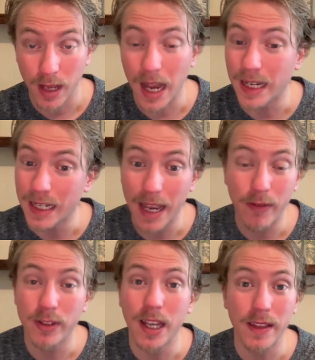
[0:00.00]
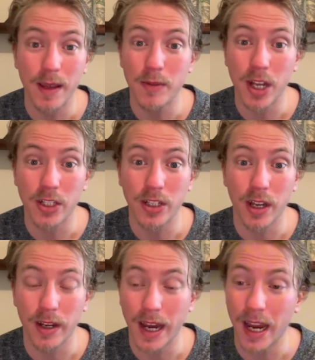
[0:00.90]
I never take the objection
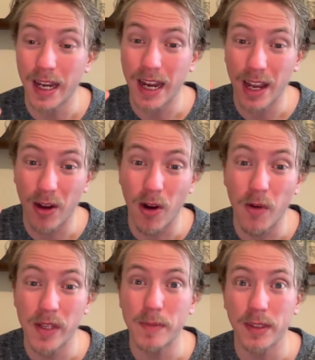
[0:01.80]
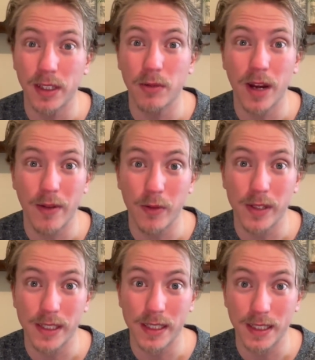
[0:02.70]
on hand, and I always belittle whatever
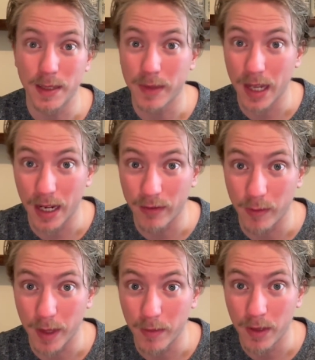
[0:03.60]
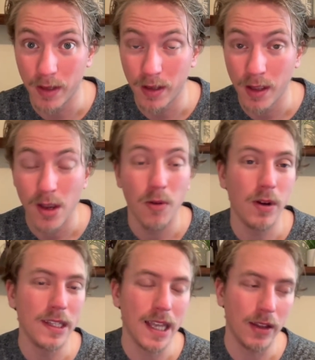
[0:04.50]
resistance I'm getting from them.
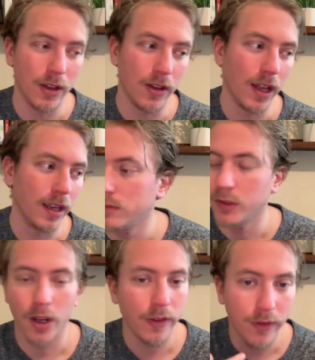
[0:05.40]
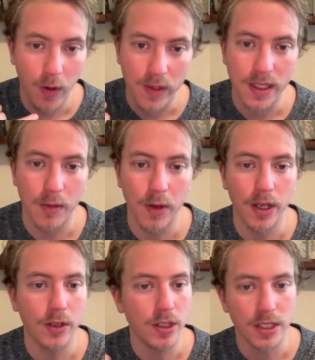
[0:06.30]
What does that look like? You're on the phone with
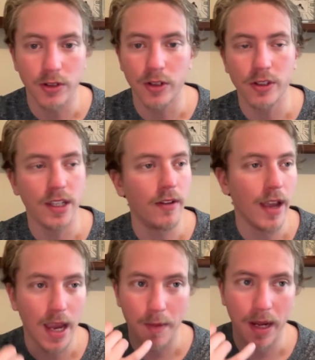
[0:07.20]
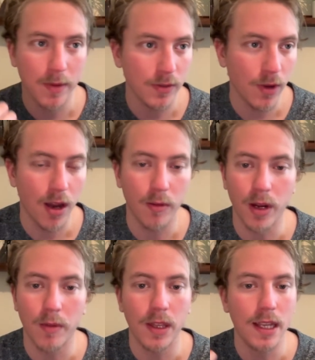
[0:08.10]
someone, you just introduce yourself, hey, my name is Robert,
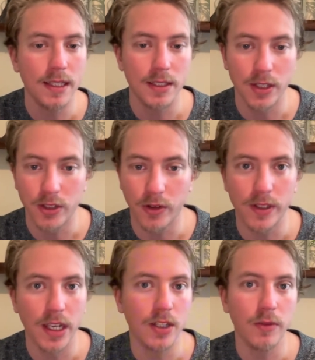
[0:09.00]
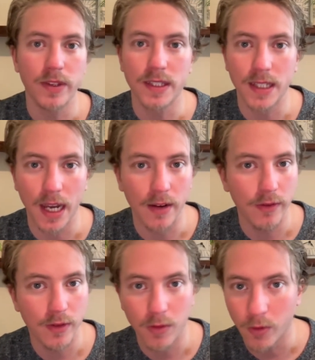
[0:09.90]
I'm a licensed insurance agent with the state
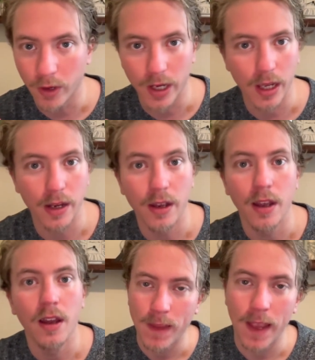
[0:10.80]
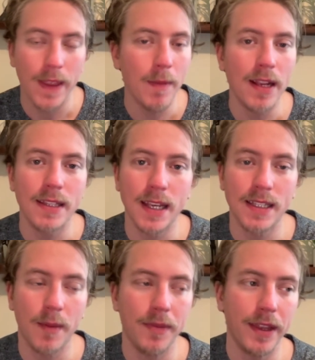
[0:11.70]
of Oregon, and they might say
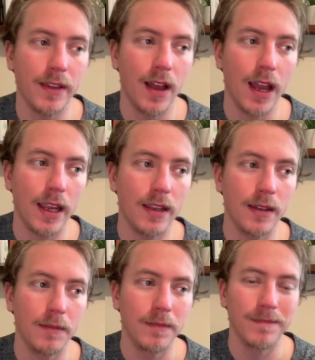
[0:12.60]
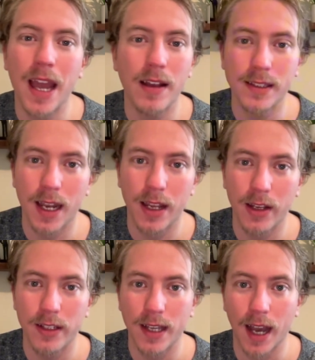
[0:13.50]
something like, now's not a
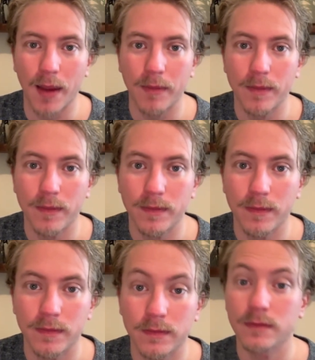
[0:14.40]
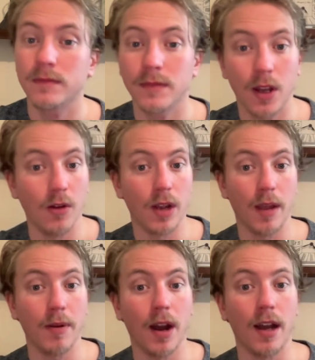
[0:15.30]
good time.
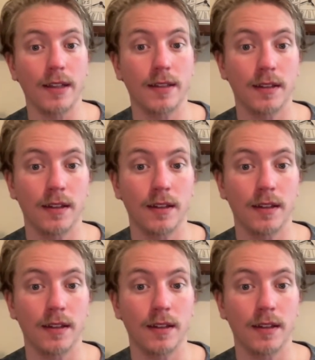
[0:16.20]
Okay, pause.